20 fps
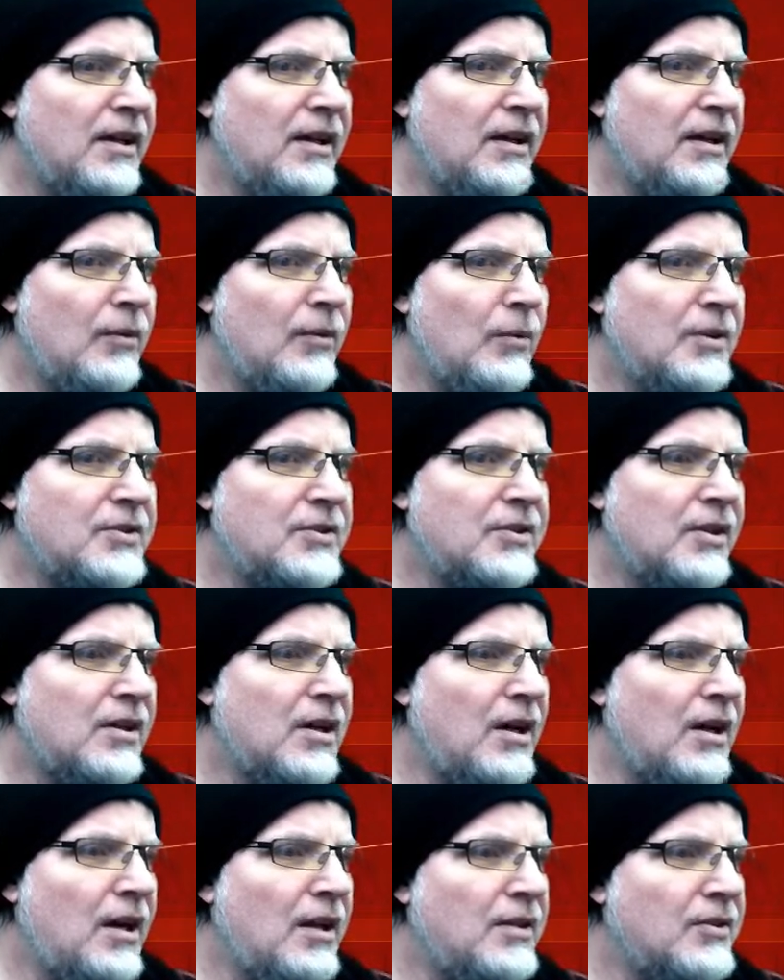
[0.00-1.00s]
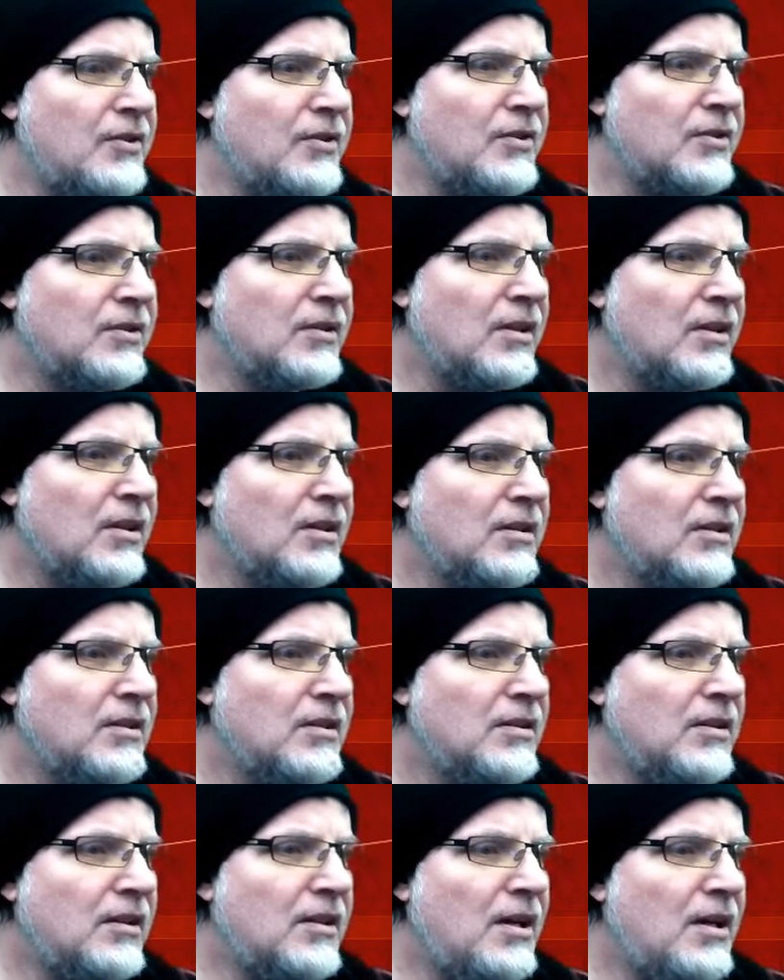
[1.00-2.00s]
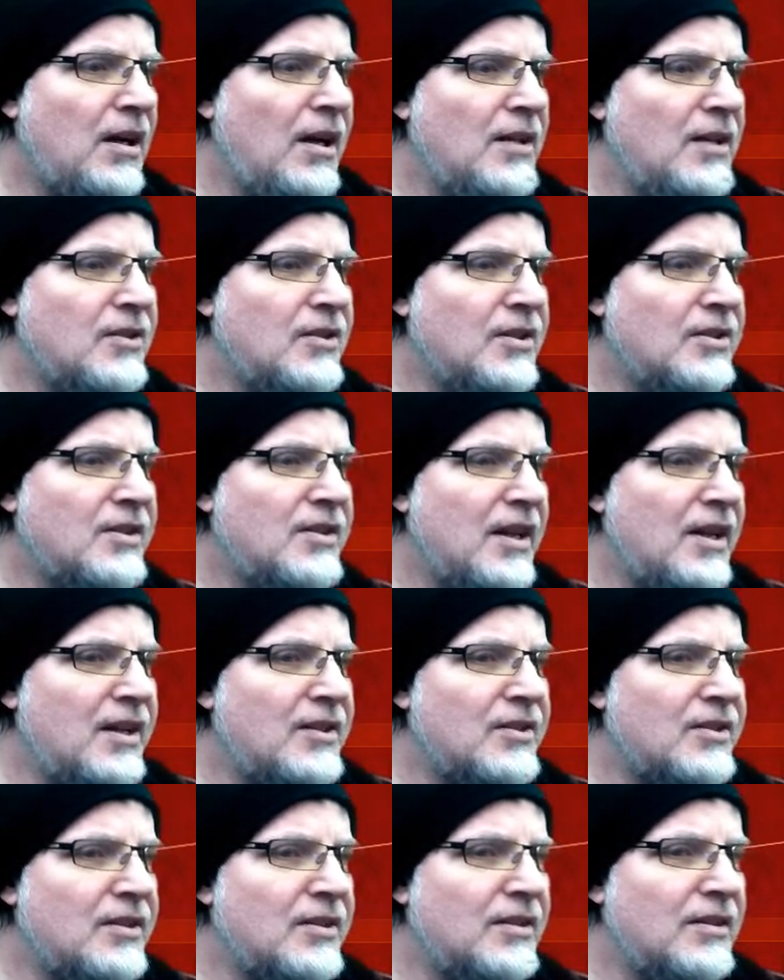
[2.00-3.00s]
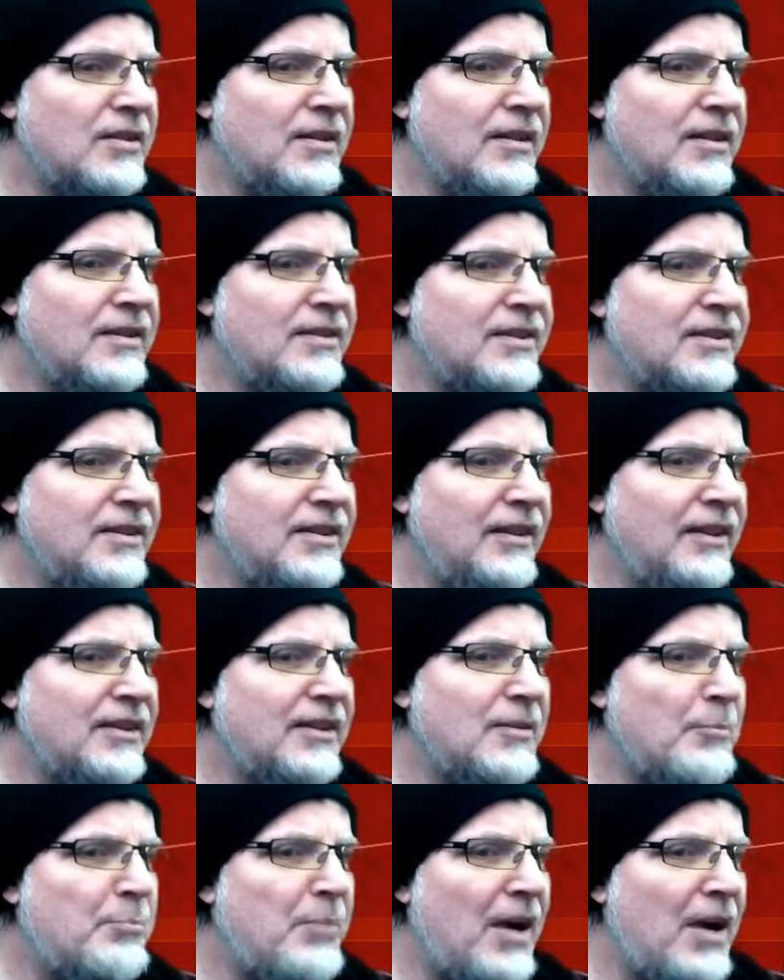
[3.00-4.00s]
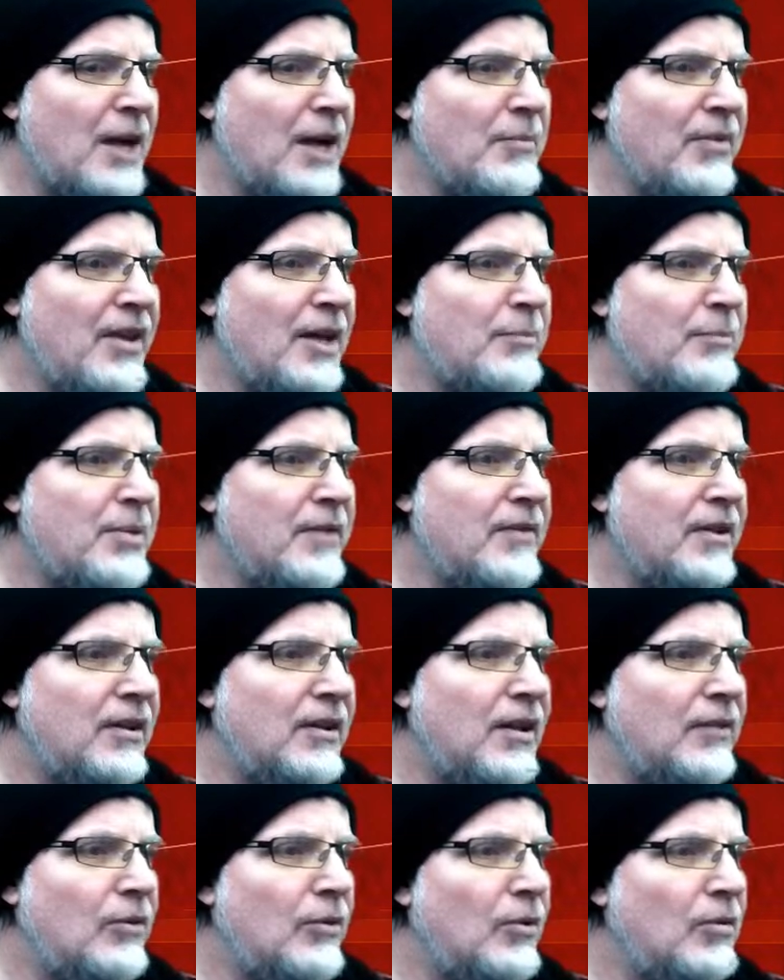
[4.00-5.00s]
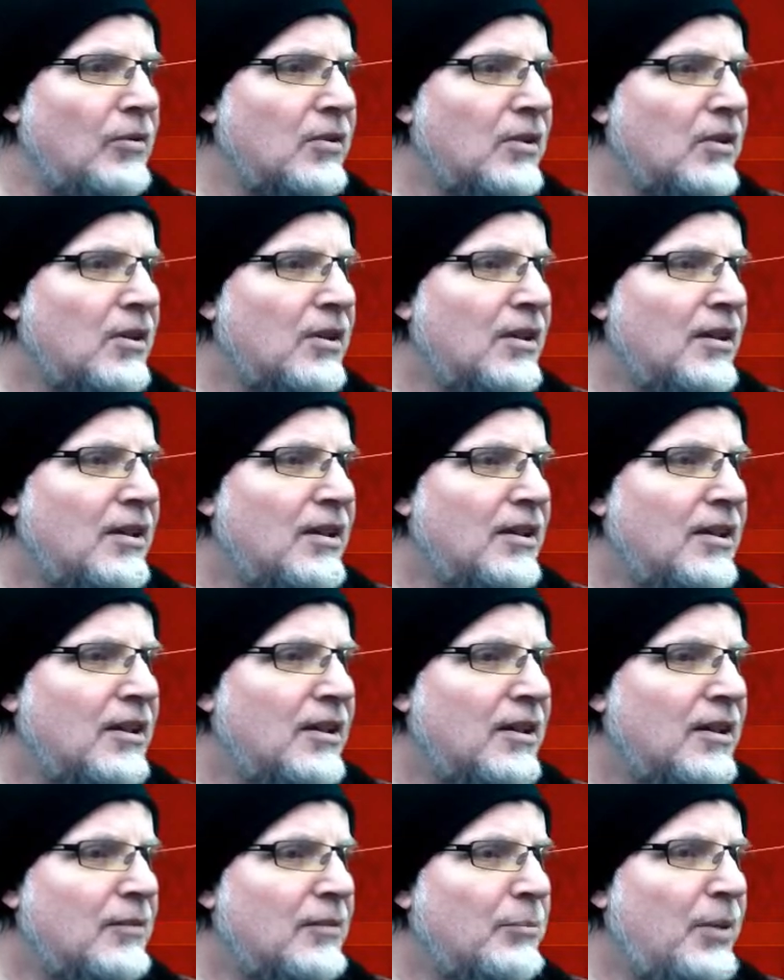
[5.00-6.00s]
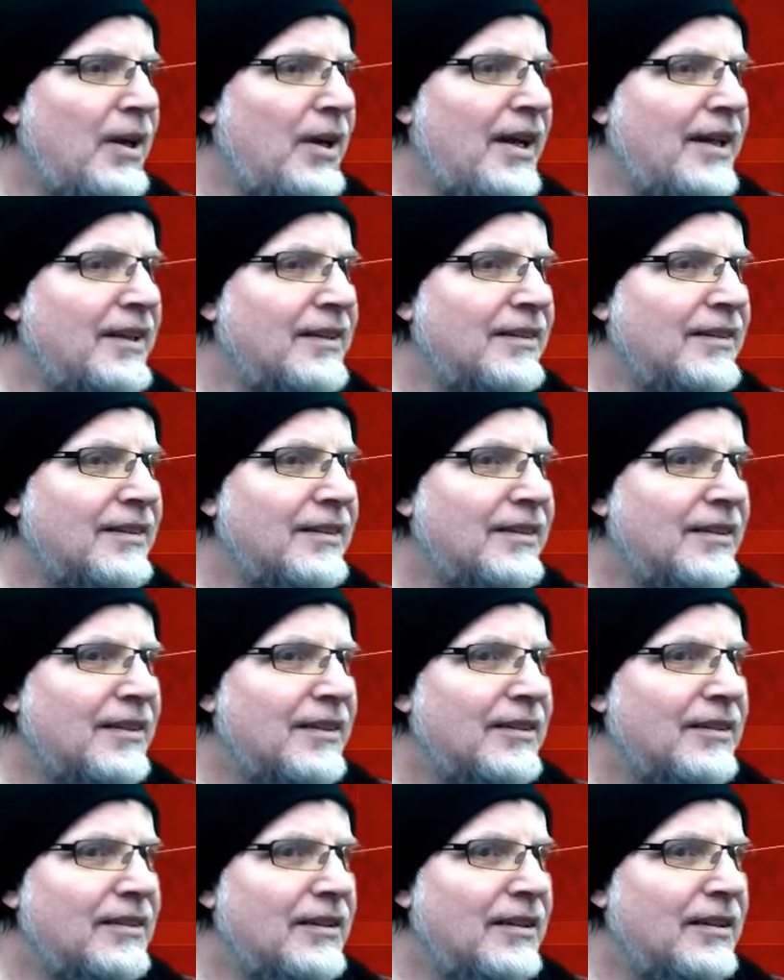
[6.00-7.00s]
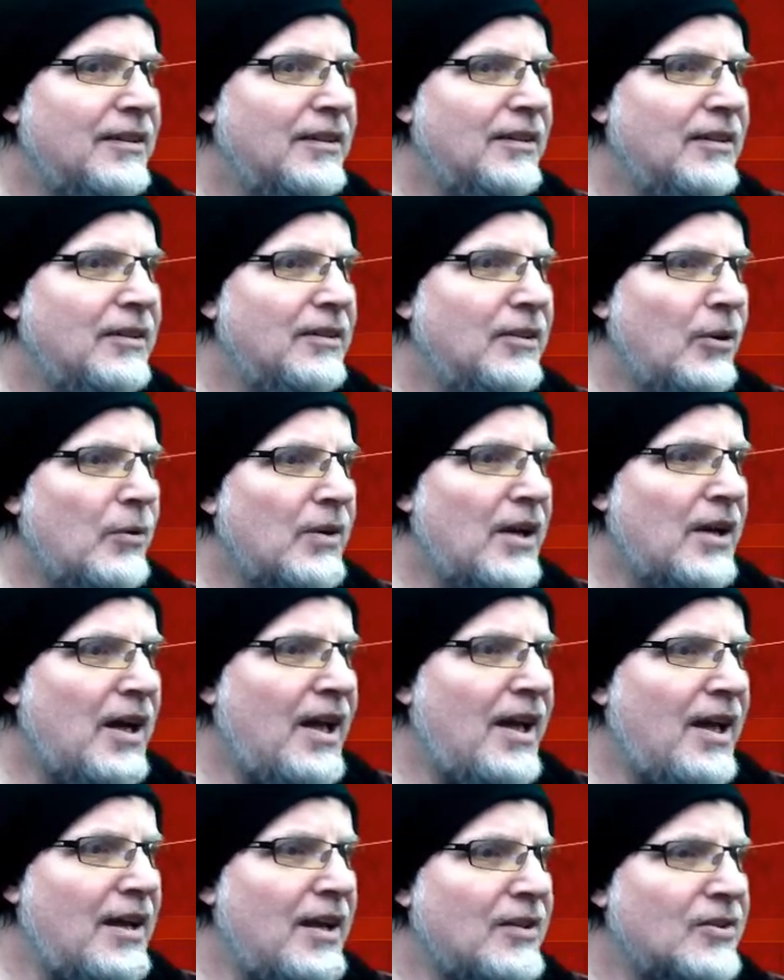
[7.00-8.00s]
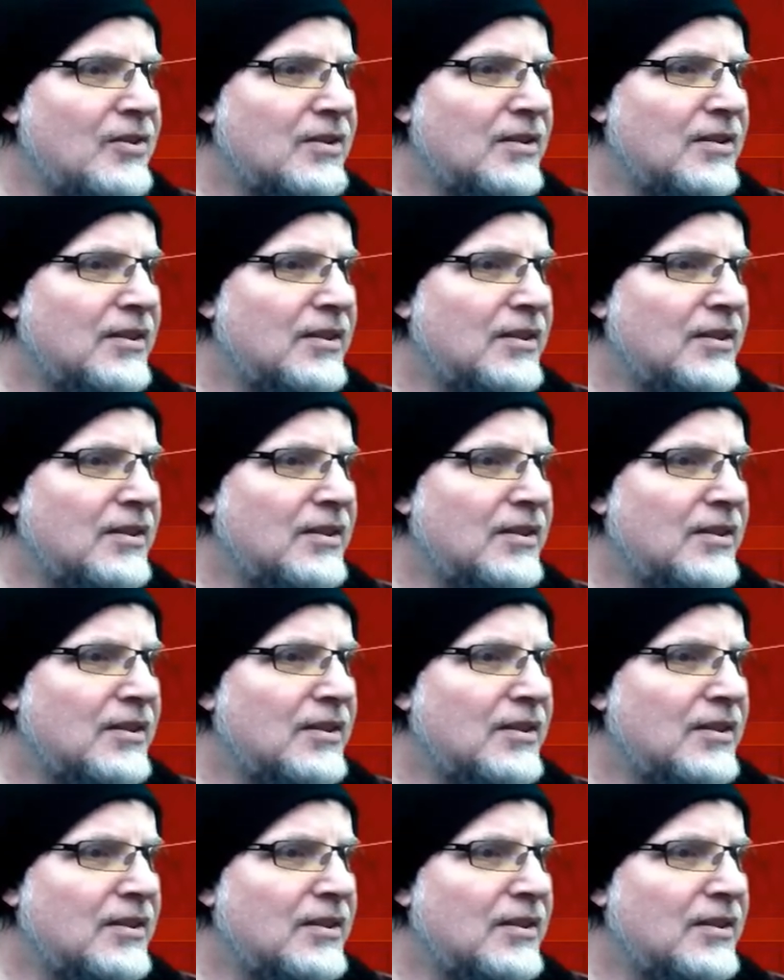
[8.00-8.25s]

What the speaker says: What's the cons? The cons is that it's still at the bottom of that pivot level. But lower highs.